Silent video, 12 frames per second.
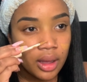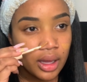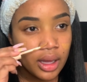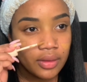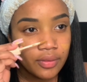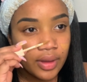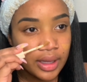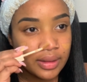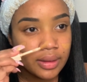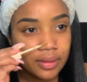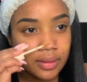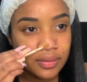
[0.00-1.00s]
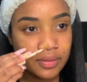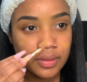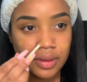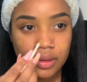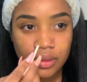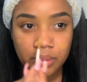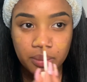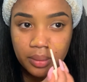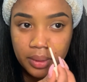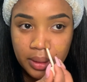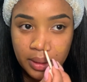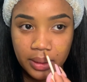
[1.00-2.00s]
I find this concealer
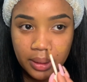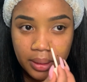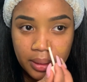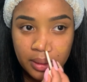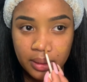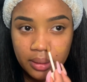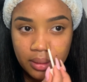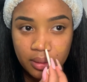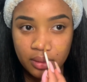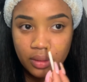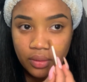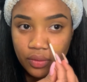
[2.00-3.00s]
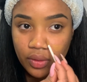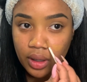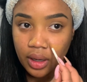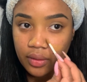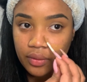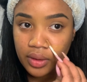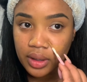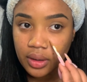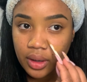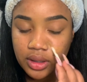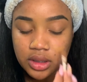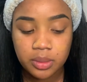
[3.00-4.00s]
really good for covering
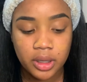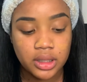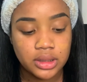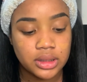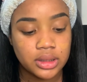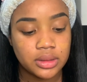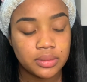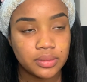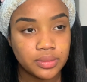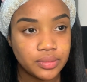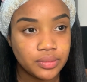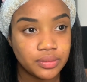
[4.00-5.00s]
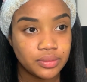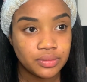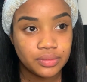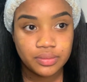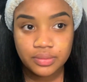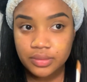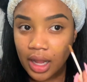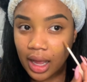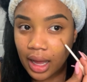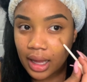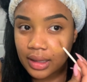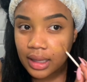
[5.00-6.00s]
dark spots.
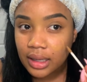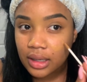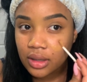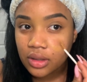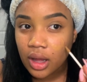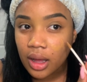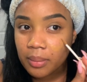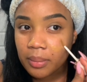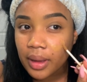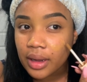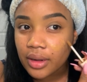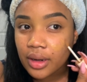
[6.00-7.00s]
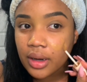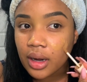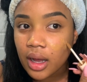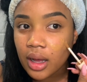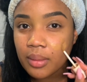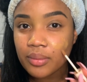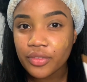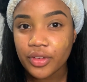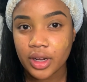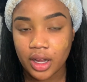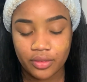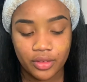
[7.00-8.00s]
I like it a lot better for
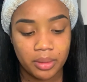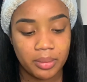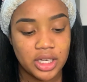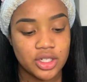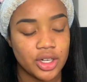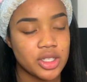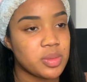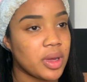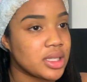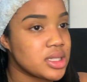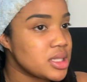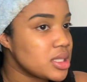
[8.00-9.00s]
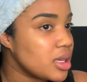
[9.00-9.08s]
covering my dark spots